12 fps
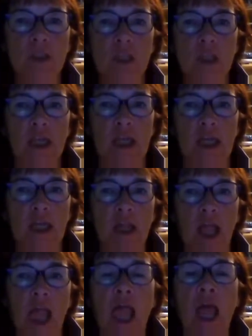Okay.
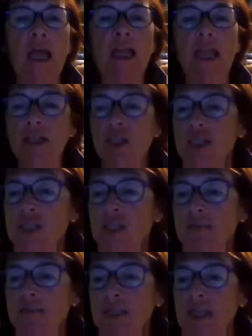Now, just
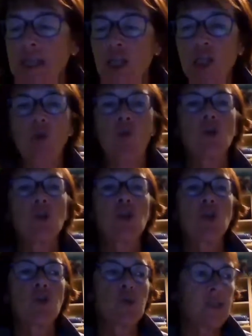to let you know, on
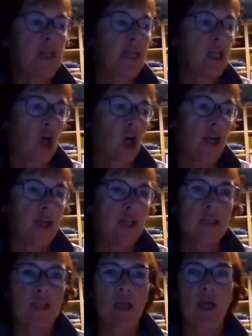Tuesday
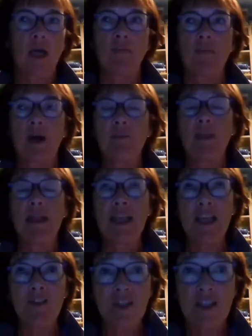night, I
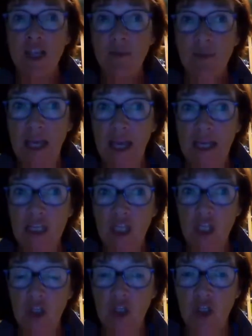believe it's going to be at 8
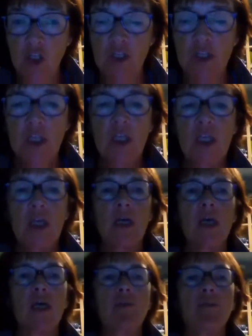o'clock
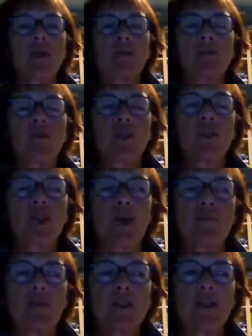because I've got to
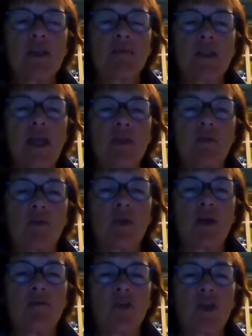check my timetable.
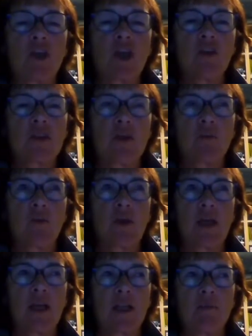I've got to go
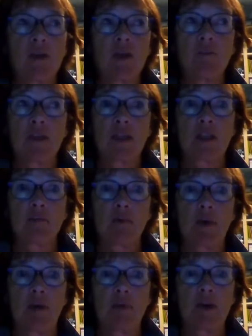somewhere, and I'm hoping I'm going to be
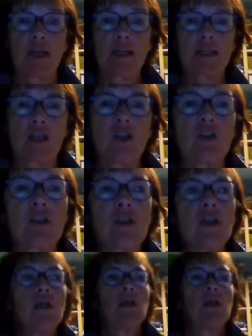back by 8 o'clock.